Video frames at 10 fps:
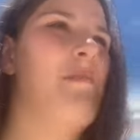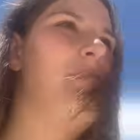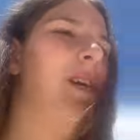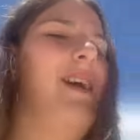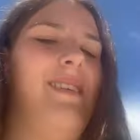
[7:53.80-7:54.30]

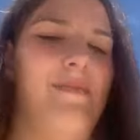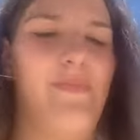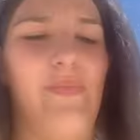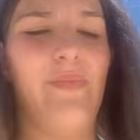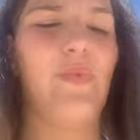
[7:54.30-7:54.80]
My,
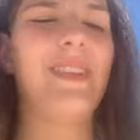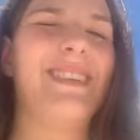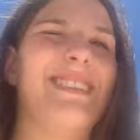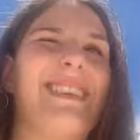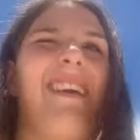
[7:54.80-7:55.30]
really
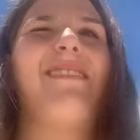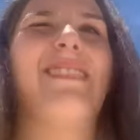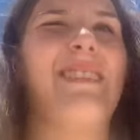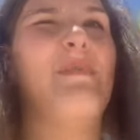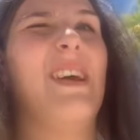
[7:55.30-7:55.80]
scared
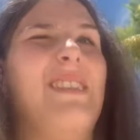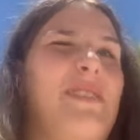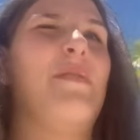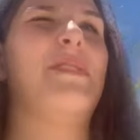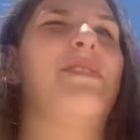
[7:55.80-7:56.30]
and mildly
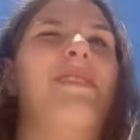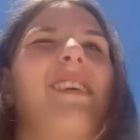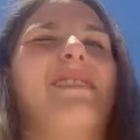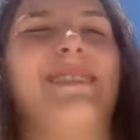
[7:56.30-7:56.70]
nervous are not the